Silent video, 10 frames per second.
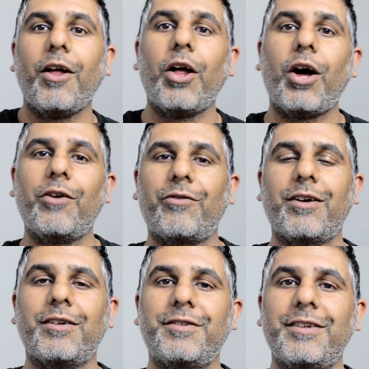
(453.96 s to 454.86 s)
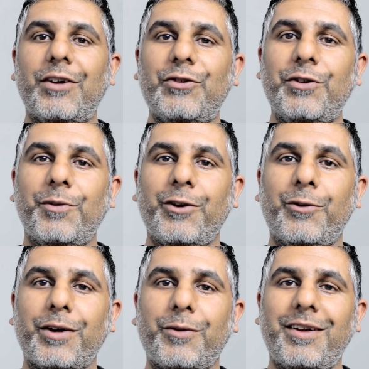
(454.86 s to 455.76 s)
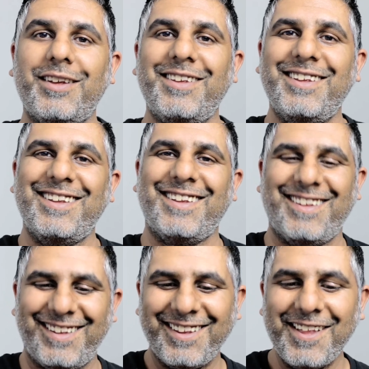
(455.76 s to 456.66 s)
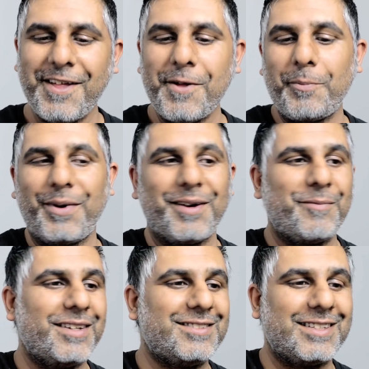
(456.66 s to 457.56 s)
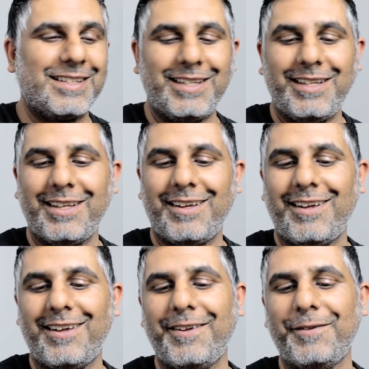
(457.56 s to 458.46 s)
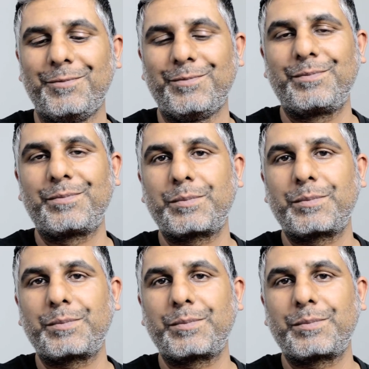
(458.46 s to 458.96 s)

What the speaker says: I've forgotten how to do it the quick way. But basically, one